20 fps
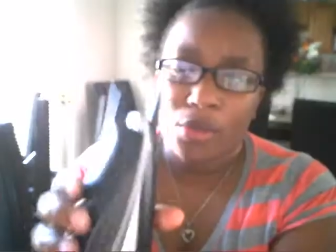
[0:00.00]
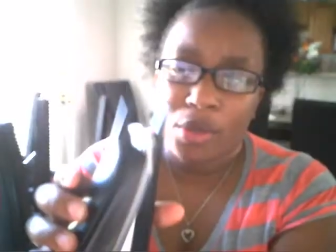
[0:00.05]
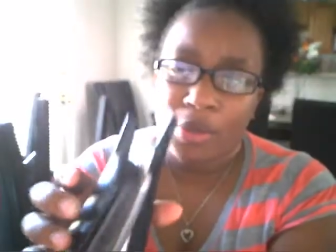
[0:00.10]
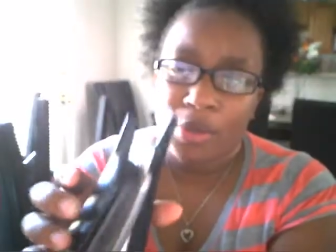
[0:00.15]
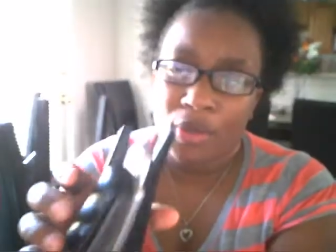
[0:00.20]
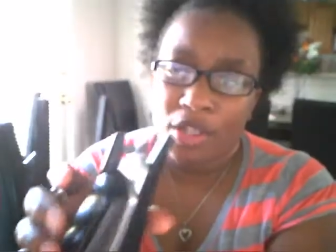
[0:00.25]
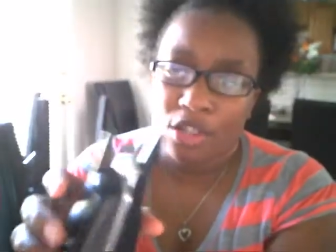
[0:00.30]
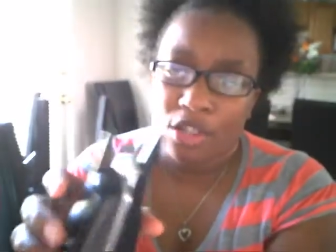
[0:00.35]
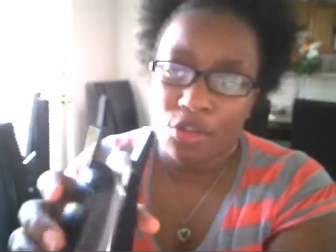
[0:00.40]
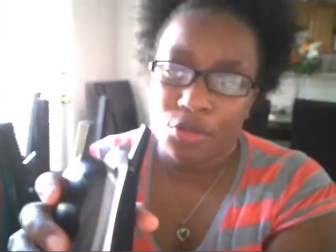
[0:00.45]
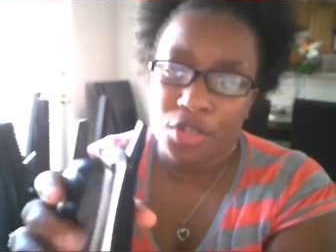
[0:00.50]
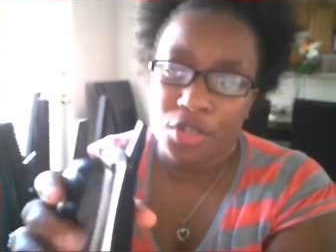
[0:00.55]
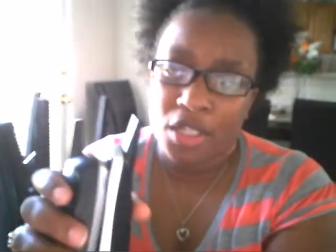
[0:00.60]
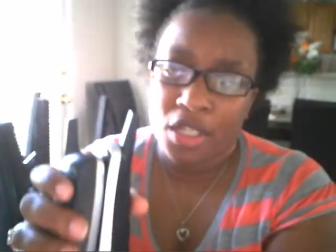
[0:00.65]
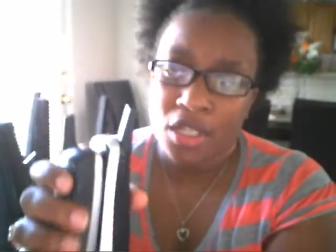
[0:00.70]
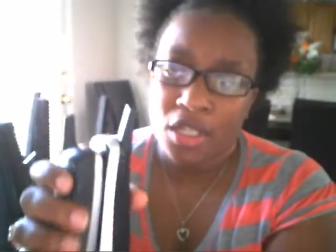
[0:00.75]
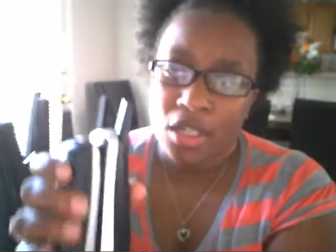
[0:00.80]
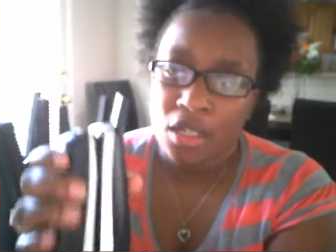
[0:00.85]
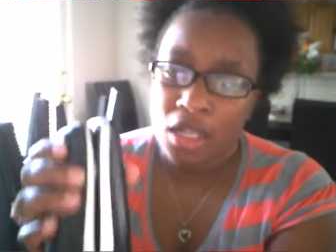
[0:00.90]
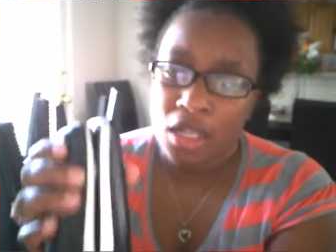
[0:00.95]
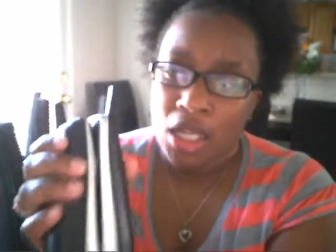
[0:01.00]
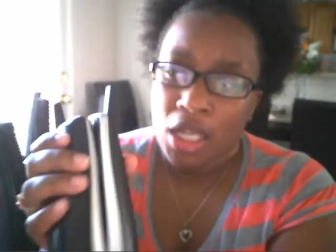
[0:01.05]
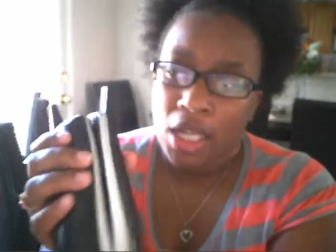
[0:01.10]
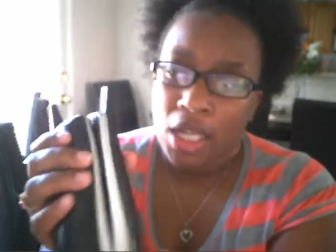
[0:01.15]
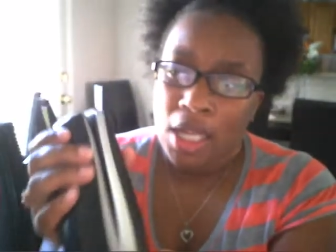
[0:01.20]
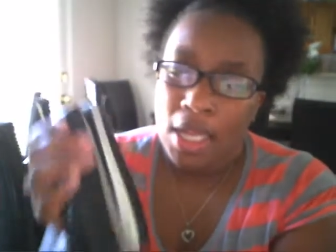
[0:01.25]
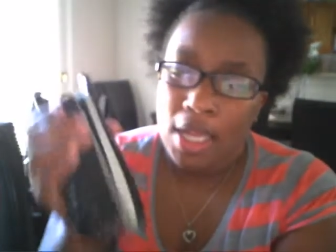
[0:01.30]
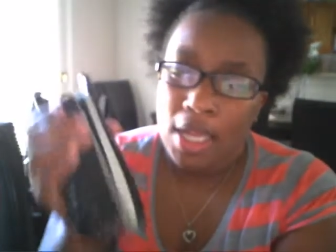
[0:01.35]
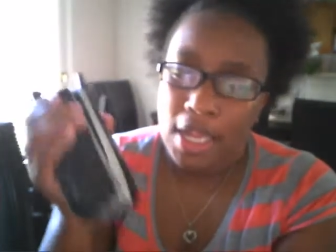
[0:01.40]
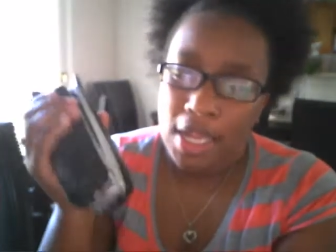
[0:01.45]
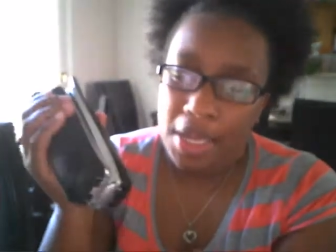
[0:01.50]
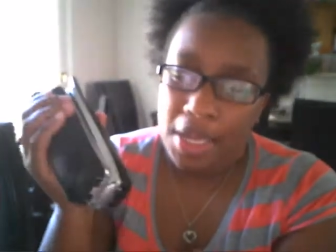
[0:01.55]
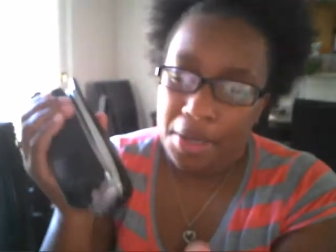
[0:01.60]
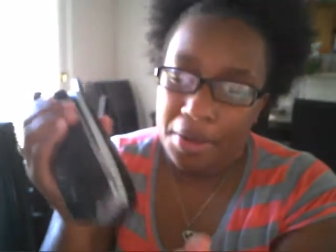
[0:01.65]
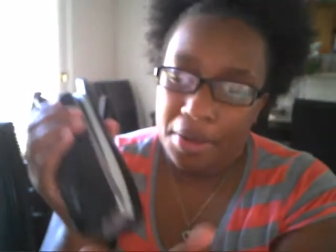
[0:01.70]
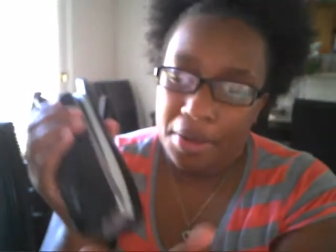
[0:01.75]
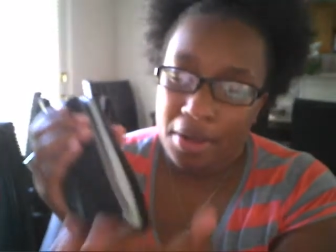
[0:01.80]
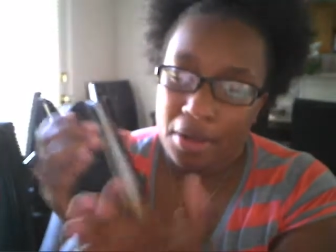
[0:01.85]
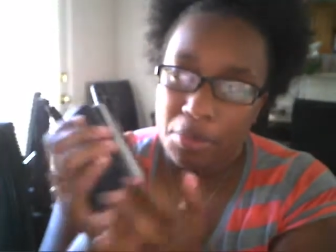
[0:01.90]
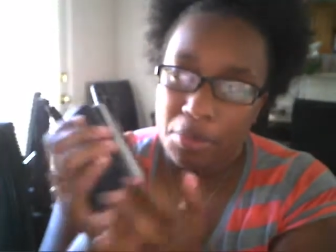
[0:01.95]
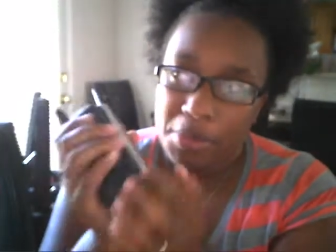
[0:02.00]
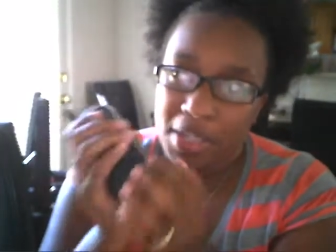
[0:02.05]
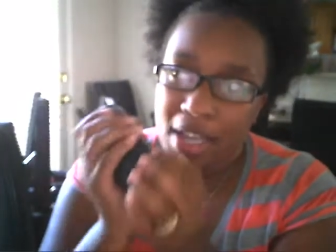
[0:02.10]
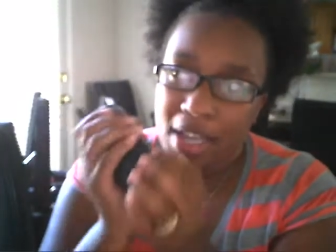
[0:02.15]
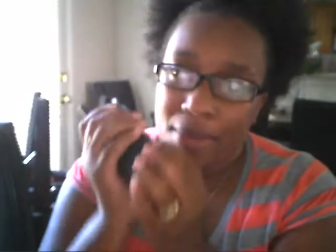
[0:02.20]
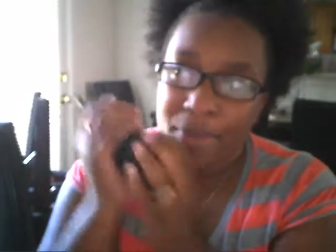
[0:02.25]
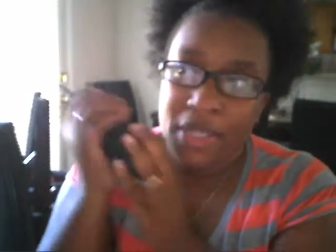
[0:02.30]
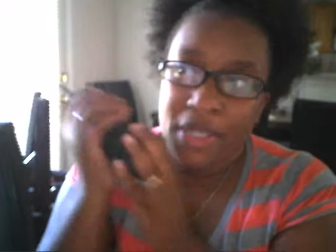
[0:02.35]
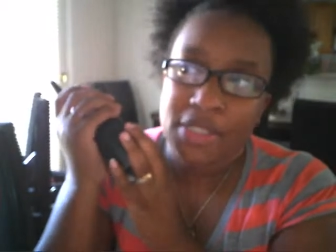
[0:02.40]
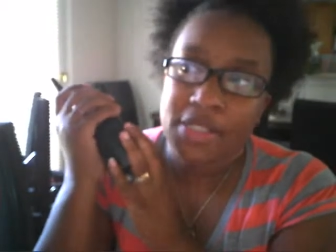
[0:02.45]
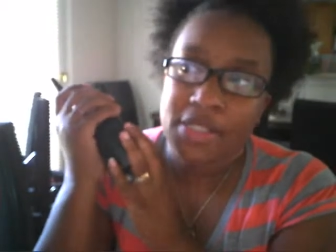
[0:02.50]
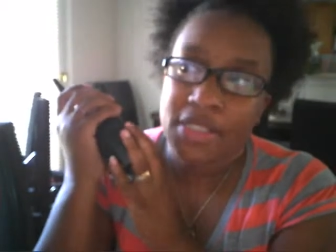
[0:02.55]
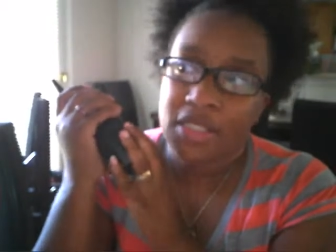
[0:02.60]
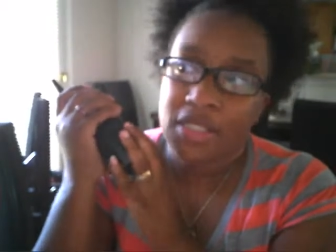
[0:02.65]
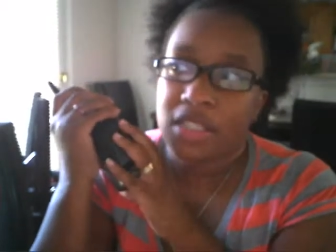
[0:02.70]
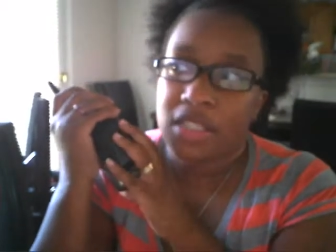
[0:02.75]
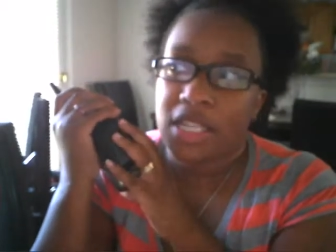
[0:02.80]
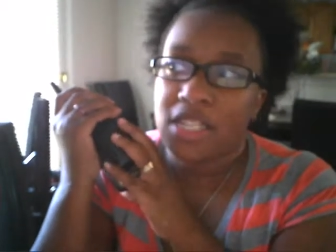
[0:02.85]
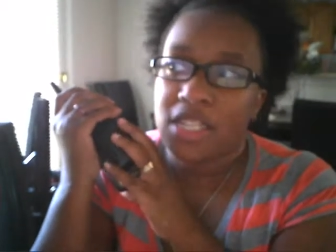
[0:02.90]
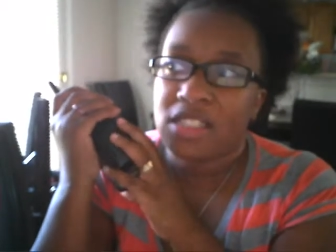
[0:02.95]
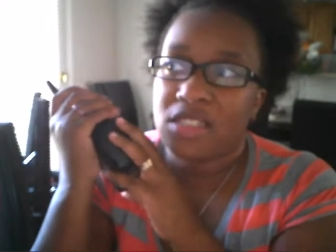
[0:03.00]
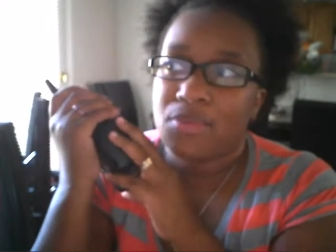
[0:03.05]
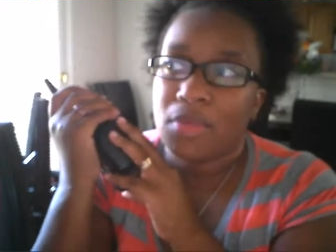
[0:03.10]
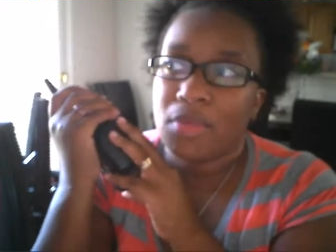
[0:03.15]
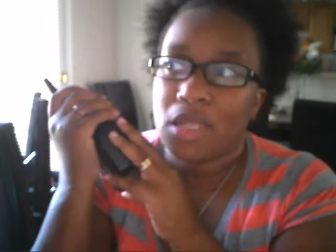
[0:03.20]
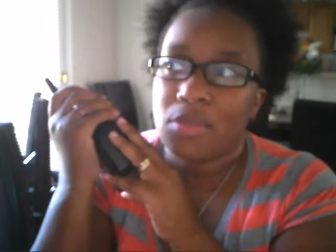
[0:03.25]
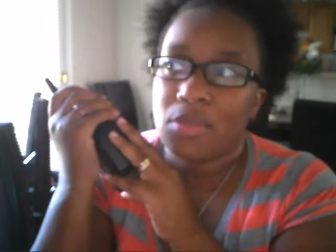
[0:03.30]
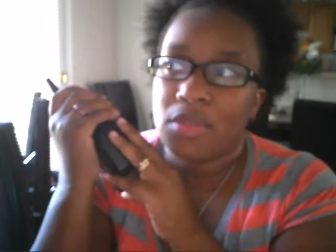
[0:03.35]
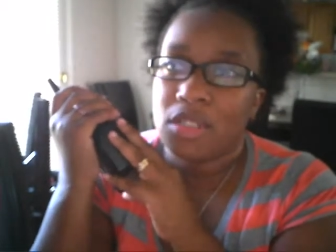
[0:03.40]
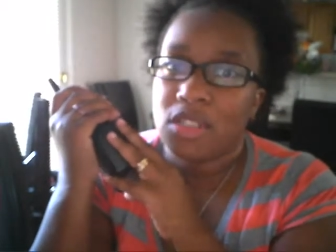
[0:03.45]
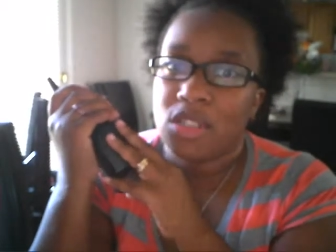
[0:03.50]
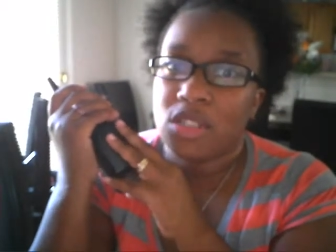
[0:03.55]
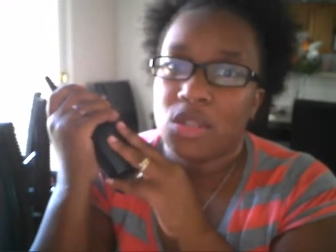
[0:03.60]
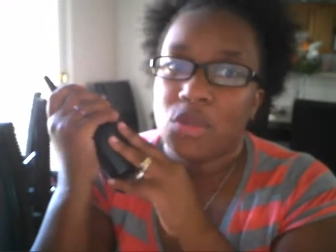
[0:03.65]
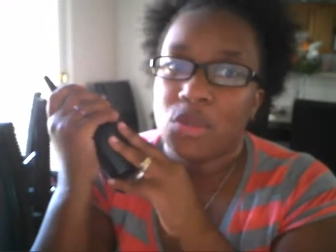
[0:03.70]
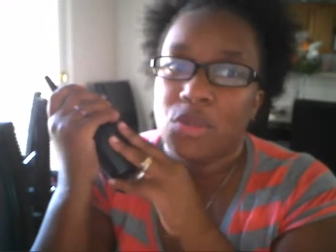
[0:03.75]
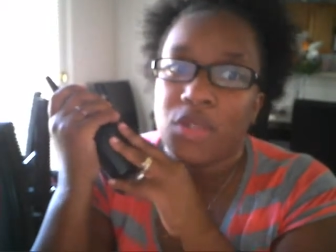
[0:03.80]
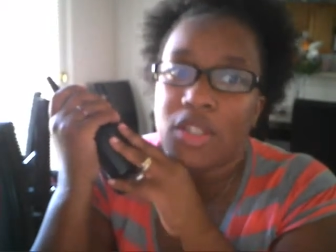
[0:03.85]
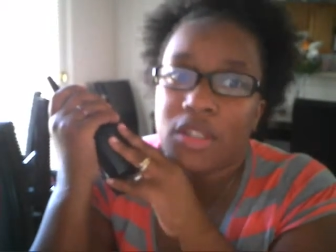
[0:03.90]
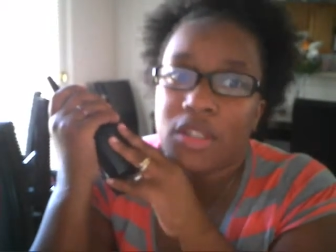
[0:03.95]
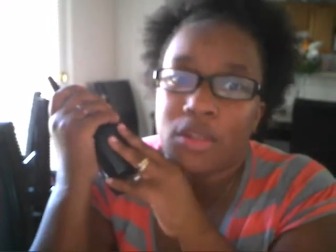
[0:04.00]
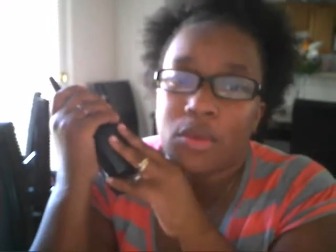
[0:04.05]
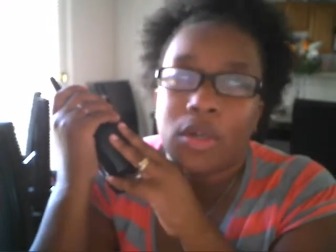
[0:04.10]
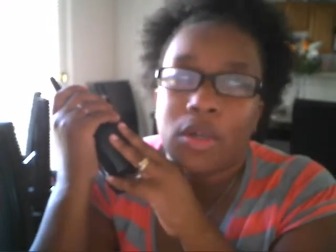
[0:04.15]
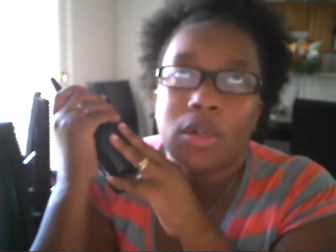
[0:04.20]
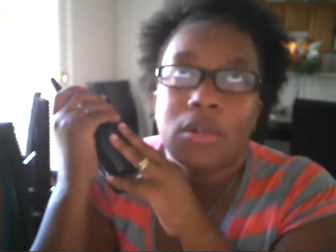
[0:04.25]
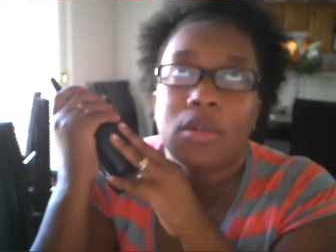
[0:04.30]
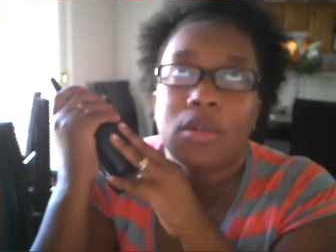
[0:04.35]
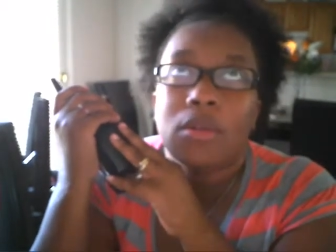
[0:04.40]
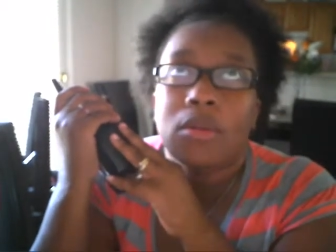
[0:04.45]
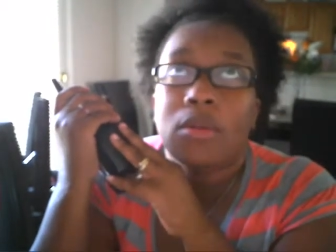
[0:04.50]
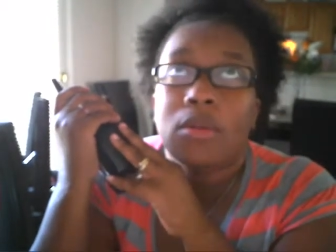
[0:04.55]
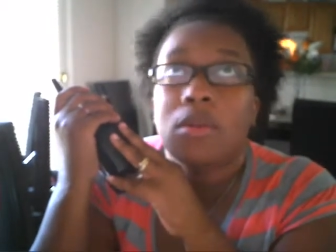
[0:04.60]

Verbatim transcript: we were in Korea. And we got back to the States maybe two years. Well,